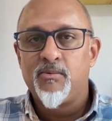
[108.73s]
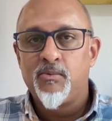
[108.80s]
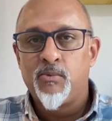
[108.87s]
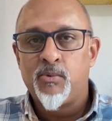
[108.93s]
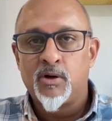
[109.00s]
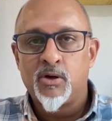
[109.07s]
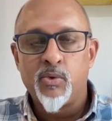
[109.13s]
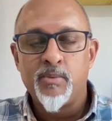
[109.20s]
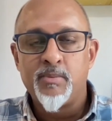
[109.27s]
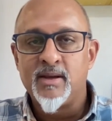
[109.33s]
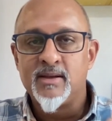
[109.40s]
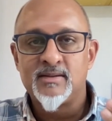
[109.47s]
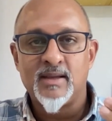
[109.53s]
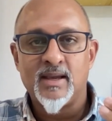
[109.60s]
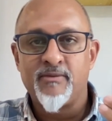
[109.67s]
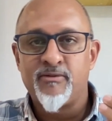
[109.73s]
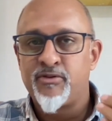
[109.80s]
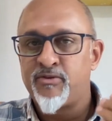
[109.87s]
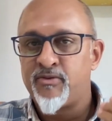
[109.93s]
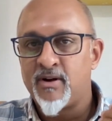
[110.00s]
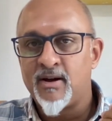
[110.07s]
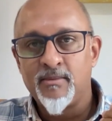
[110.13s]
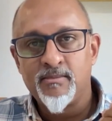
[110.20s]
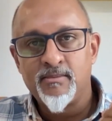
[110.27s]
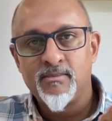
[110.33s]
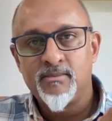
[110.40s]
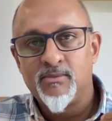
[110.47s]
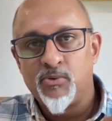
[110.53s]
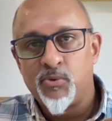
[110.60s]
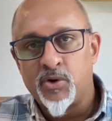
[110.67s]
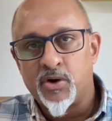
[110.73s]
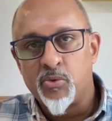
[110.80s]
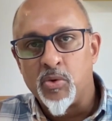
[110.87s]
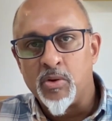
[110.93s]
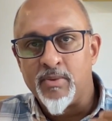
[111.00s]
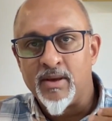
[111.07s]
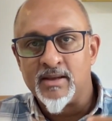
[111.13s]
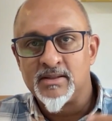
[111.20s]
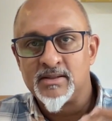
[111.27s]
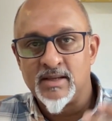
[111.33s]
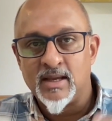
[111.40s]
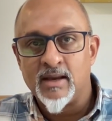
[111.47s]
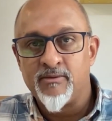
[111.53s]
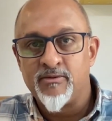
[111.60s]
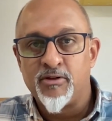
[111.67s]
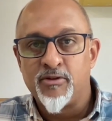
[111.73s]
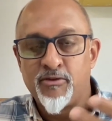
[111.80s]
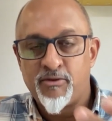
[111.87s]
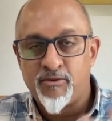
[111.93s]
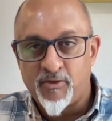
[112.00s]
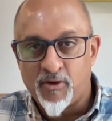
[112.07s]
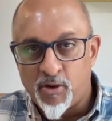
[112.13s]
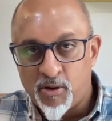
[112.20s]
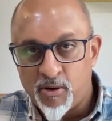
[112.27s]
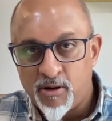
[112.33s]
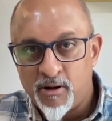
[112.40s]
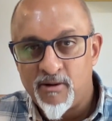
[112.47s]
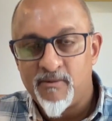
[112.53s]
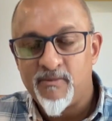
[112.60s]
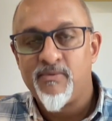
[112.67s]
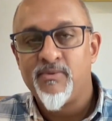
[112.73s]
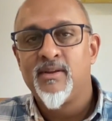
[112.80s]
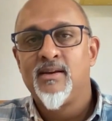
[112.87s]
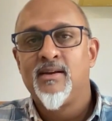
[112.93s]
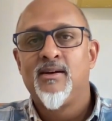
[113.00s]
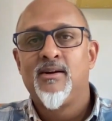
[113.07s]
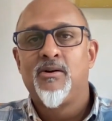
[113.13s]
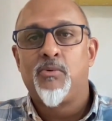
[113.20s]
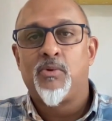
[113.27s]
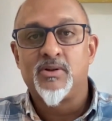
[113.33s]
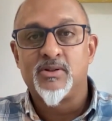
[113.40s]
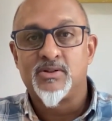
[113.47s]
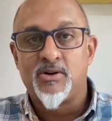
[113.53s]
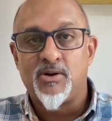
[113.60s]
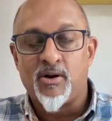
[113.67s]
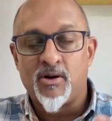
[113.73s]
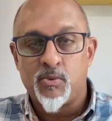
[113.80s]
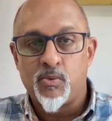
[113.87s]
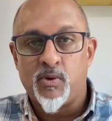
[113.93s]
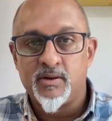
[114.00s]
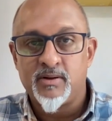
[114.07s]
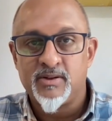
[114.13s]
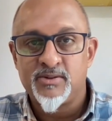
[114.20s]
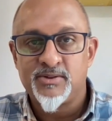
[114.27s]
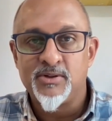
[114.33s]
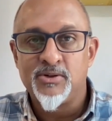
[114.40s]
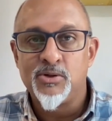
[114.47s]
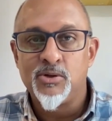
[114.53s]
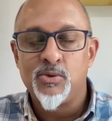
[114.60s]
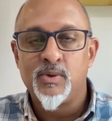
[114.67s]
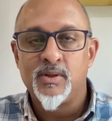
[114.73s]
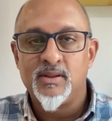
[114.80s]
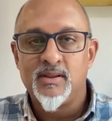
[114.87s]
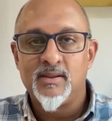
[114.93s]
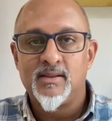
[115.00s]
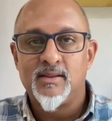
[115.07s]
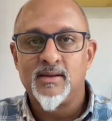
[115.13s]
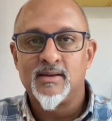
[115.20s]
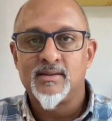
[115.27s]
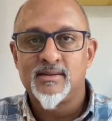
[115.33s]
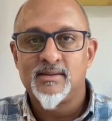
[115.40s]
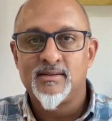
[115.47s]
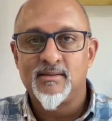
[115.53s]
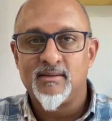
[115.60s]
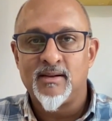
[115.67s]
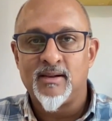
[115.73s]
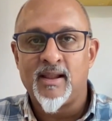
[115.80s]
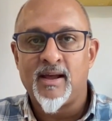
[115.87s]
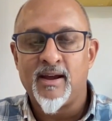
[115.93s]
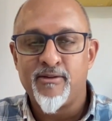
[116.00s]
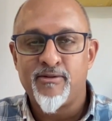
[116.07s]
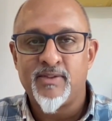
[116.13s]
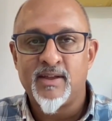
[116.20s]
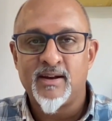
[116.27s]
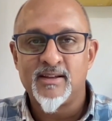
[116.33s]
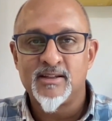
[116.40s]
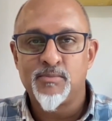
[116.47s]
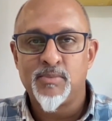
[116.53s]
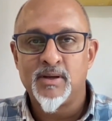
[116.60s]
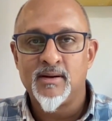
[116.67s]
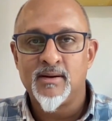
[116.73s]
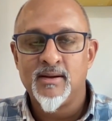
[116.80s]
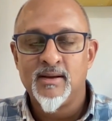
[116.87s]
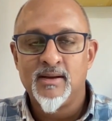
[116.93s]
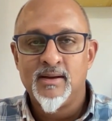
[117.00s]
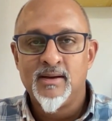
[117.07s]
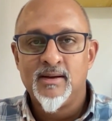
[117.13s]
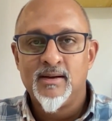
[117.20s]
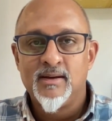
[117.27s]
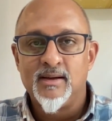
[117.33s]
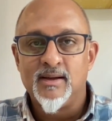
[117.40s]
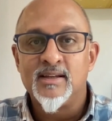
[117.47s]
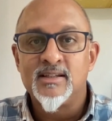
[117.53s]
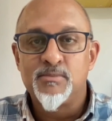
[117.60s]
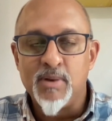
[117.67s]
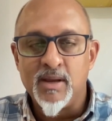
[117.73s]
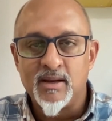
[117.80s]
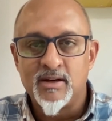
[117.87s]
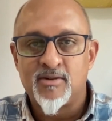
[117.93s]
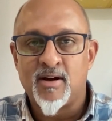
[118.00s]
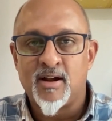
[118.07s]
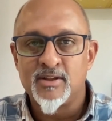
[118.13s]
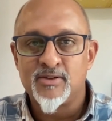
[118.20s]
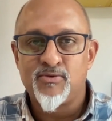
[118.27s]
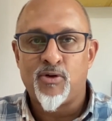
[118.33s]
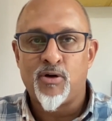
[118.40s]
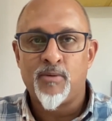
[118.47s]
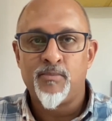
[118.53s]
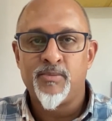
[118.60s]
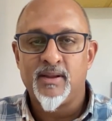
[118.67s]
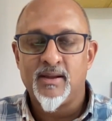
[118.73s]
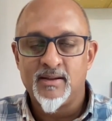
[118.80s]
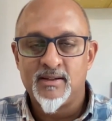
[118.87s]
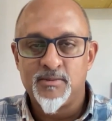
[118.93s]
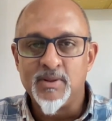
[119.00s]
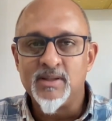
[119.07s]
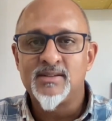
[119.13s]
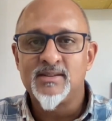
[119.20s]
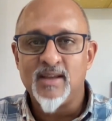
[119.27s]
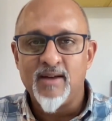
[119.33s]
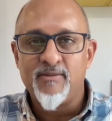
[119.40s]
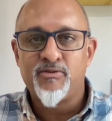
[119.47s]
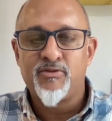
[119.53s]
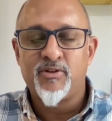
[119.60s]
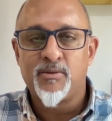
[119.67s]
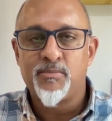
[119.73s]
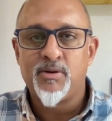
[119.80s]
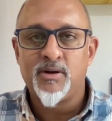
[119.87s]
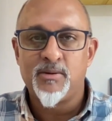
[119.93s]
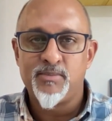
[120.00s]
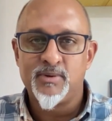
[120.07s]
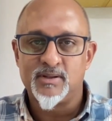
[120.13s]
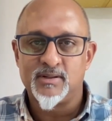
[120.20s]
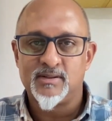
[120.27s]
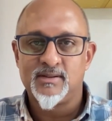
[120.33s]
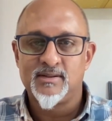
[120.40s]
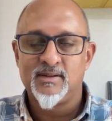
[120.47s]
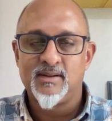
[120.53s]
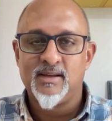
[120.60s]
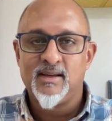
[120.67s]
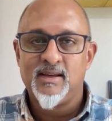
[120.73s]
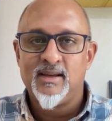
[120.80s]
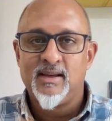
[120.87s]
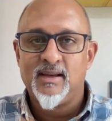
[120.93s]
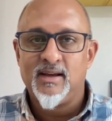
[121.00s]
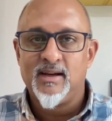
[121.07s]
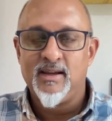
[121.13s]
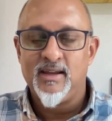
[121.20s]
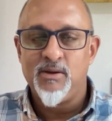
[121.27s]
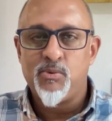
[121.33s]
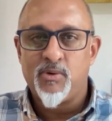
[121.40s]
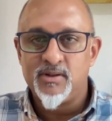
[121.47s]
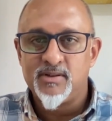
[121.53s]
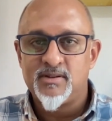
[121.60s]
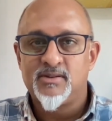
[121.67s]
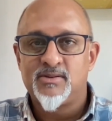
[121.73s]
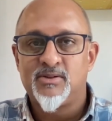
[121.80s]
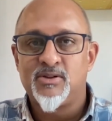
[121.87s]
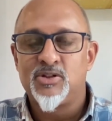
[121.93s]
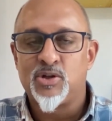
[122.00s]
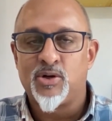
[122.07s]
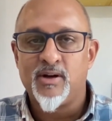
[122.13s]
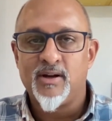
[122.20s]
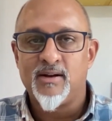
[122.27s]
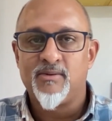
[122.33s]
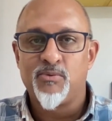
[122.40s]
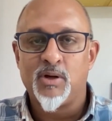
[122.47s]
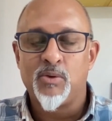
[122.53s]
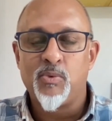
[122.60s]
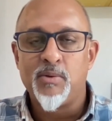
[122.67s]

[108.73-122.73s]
What are we being saved from? What are we being saved for? What does God want us to do with this life that is being transformed? It's been saved for a purpose. He wants us to join. When